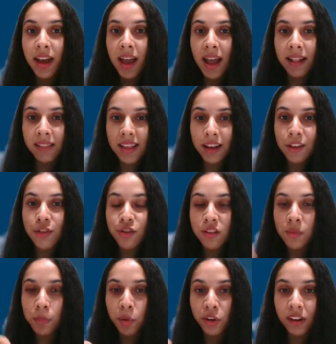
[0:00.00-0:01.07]
and they can
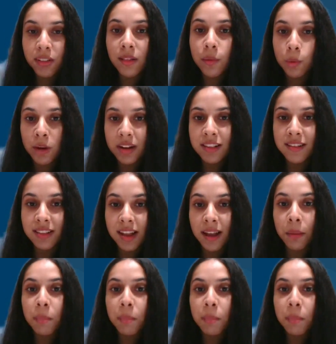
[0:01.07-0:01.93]
just put in the words there,